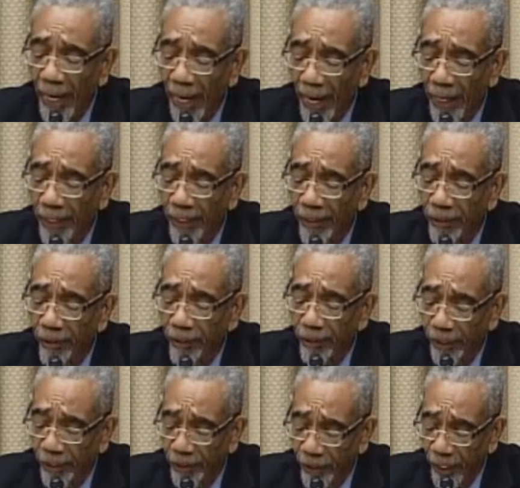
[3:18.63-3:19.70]
and the
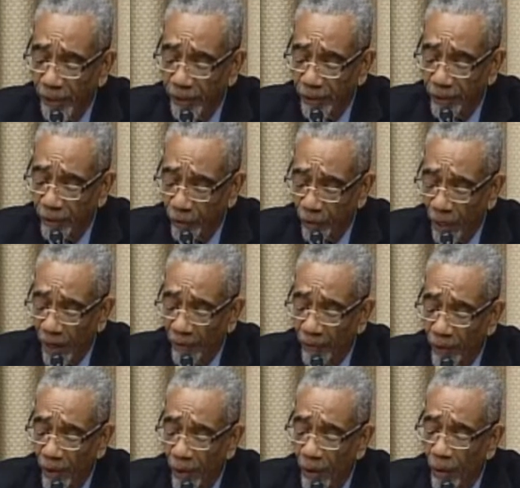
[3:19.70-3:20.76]
discussion draft
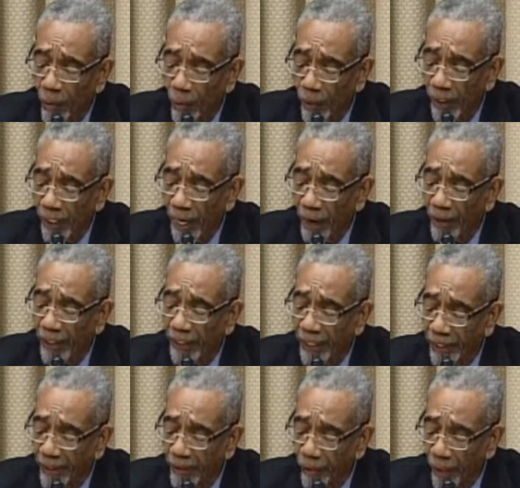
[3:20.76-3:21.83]
regarding
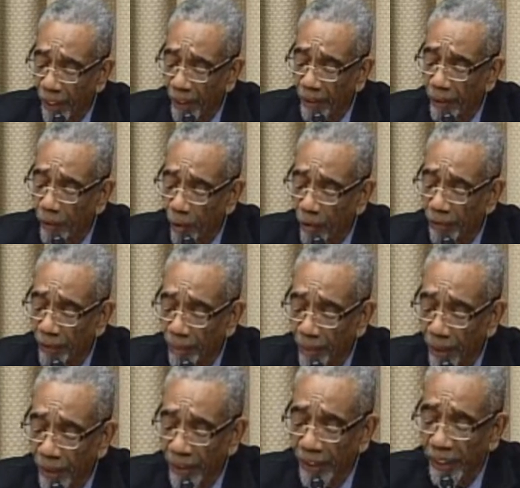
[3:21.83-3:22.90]
integrating North
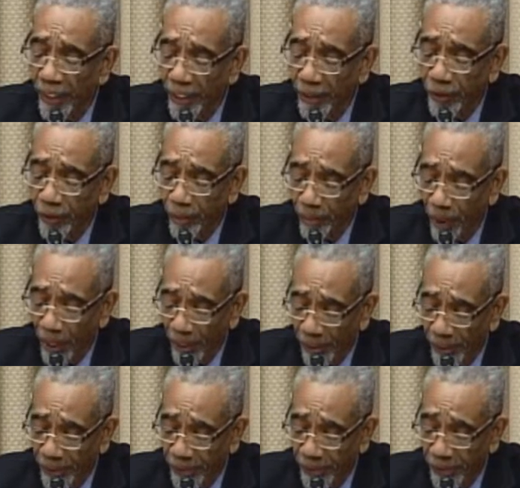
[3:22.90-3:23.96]
American energy
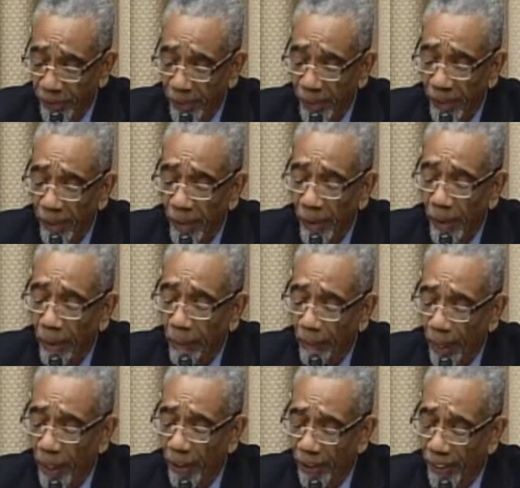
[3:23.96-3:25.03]
markets,
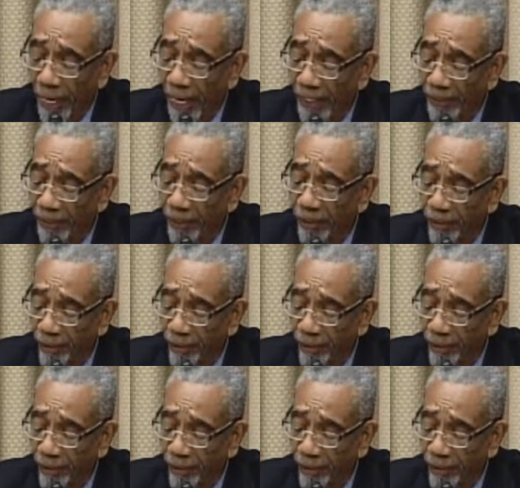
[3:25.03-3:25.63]
modernizing the